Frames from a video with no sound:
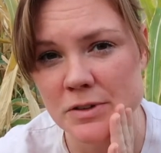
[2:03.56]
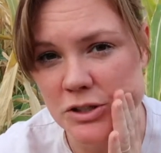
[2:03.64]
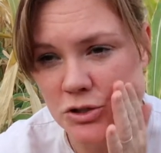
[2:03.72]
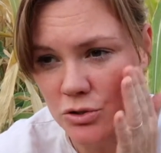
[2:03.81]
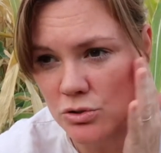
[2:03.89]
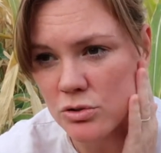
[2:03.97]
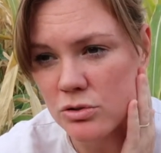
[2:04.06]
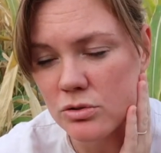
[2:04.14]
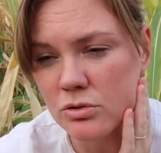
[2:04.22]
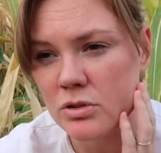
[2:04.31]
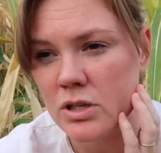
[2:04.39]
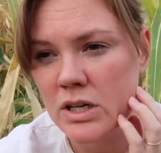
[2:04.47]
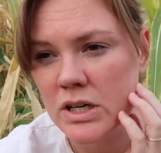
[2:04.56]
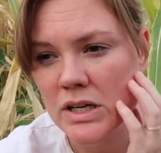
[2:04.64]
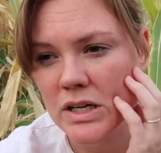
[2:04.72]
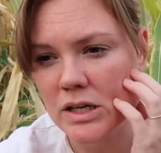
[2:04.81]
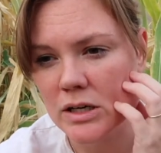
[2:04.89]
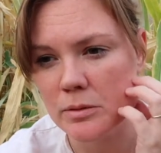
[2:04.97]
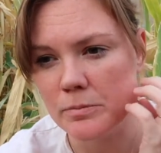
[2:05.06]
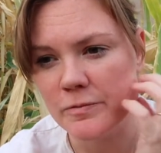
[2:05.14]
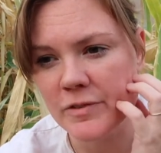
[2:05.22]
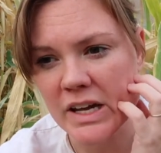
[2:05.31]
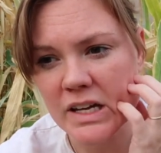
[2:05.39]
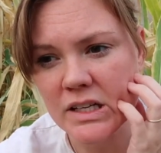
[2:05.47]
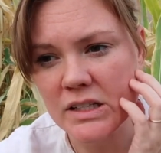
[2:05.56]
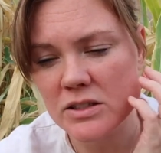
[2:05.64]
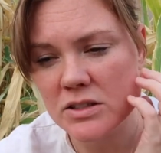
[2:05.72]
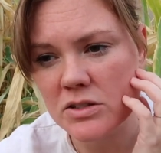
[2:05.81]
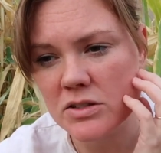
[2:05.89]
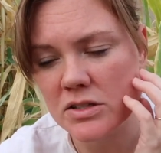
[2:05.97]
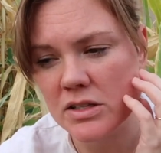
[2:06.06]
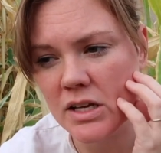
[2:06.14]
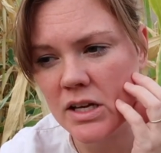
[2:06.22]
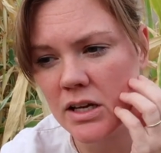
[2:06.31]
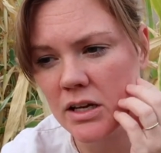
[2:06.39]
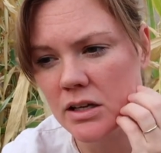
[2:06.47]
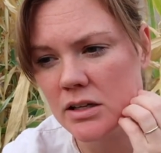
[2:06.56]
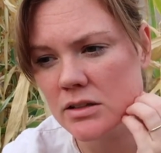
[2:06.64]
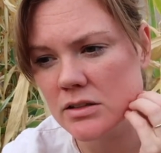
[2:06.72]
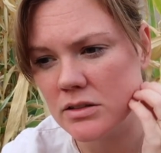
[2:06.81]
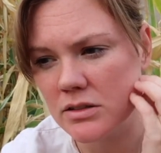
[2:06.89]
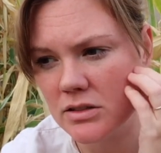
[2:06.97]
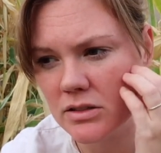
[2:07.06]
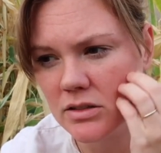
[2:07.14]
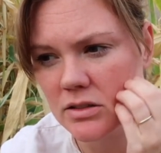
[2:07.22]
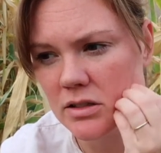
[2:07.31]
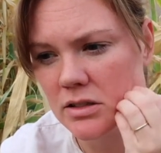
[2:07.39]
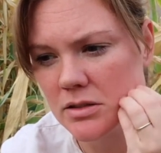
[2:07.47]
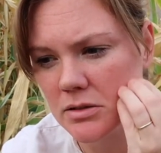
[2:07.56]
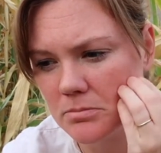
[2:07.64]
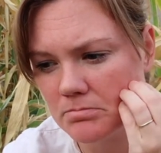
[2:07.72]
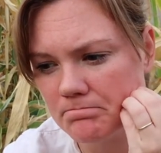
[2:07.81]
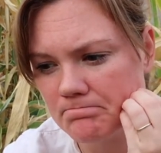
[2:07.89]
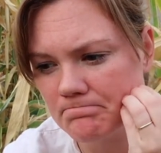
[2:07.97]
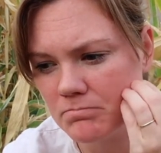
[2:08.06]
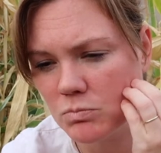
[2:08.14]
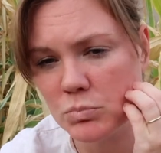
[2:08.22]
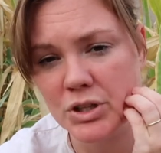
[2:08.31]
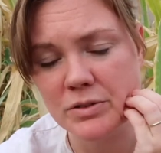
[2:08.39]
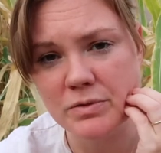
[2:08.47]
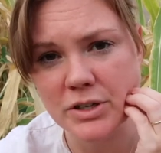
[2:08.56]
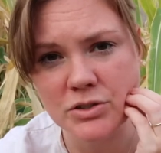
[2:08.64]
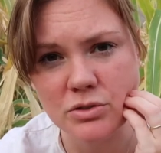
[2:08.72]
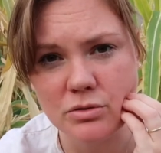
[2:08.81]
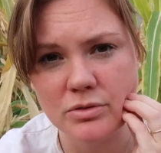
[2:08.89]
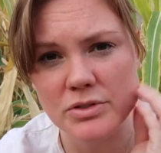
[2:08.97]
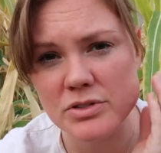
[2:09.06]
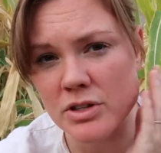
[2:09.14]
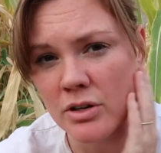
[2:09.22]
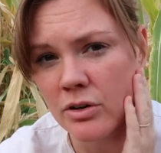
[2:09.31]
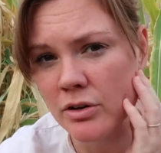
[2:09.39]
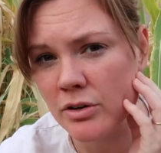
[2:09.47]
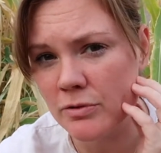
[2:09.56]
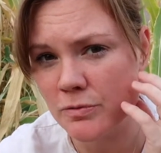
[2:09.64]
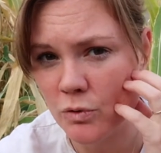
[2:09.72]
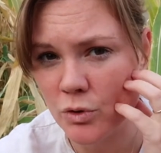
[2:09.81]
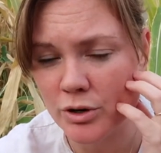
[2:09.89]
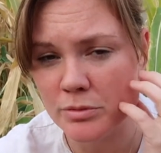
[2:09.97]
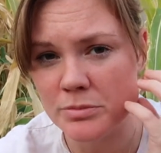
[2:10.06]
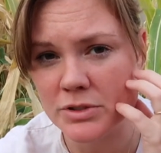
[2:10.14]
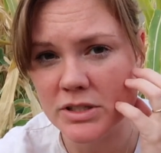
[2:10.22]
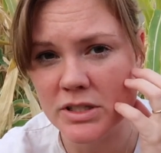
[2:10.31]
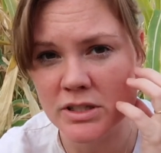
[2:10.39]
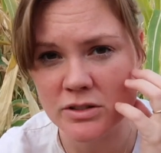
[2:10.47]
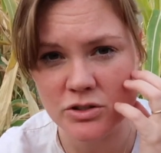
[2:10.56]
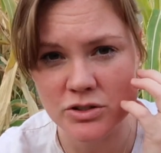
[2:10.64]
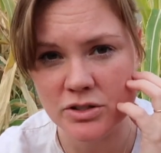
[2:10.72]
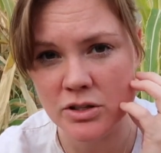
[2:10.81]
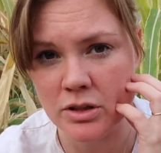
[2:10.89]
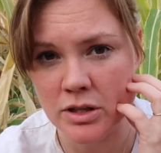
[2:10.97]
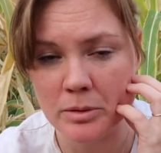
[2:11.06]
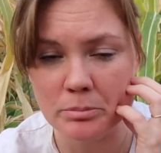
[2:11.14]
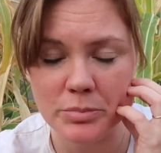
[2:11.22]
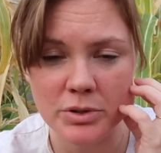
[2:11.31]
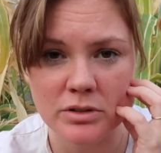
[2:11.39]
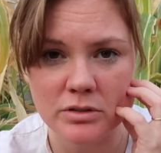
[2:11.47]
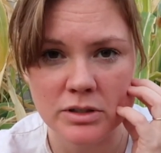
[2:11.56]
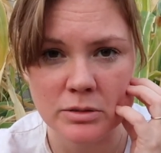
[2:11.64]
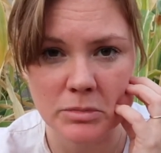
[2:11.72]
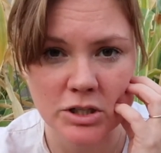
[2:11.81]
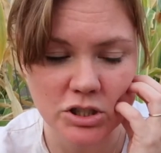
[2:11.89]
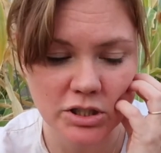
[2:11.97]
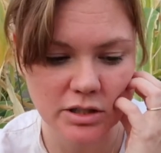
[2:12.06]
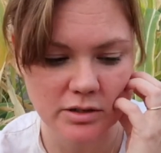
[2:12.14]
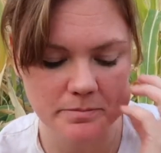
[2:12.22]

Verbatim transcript: facial um, veins and um, blood vessels that are formed in just a lump in my cheek.